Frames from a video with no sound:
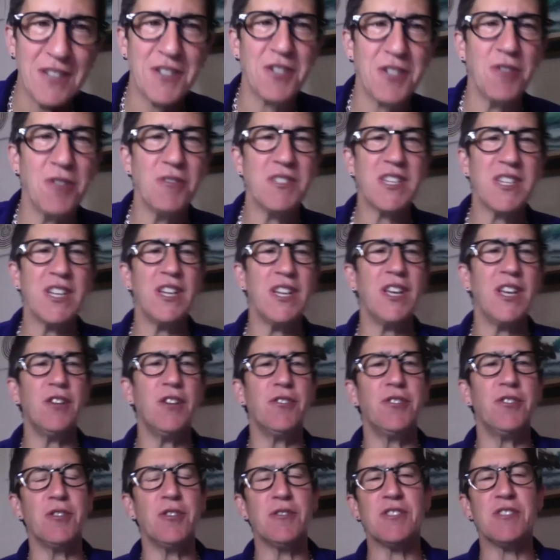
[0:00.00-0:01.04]
Who's going to
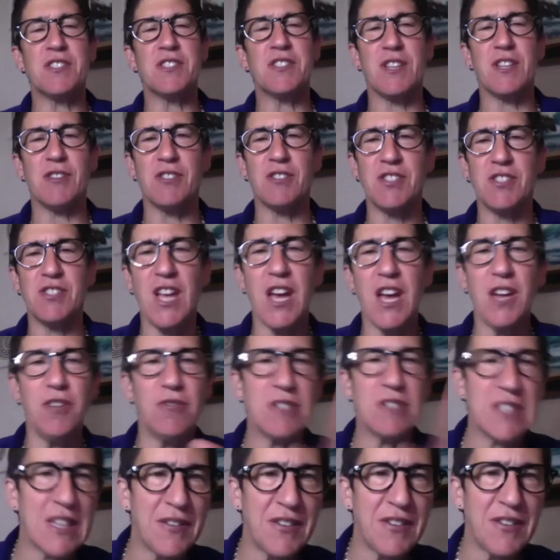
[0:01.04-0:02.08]
introduce their son who's
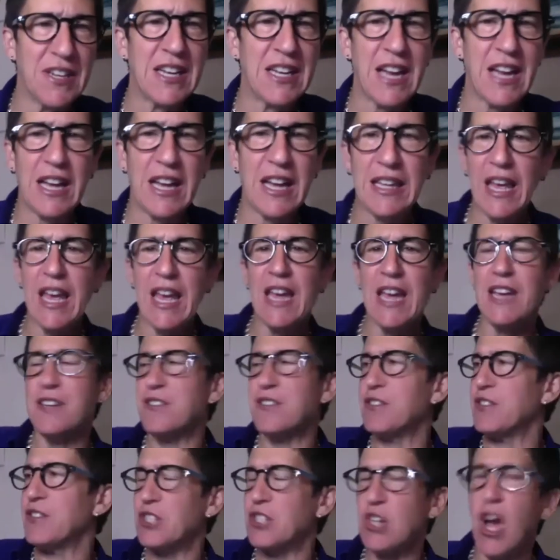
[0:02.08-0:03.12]
living in LA to
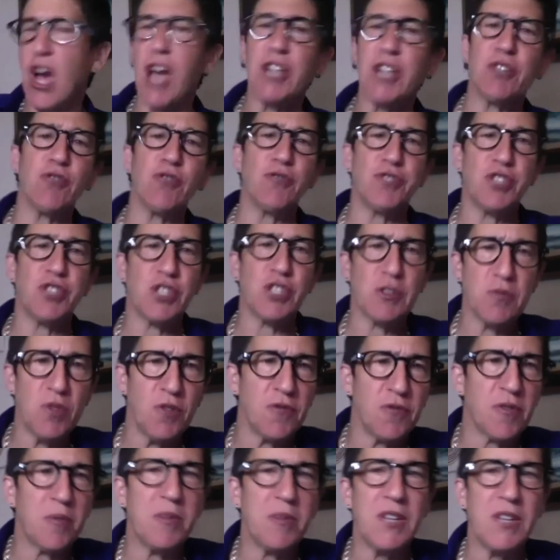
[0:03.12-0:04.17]
the daughter who just moved
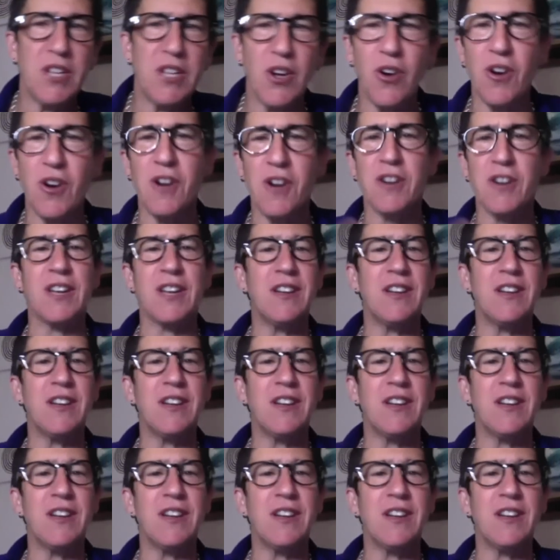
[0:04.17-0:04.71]
from New York? And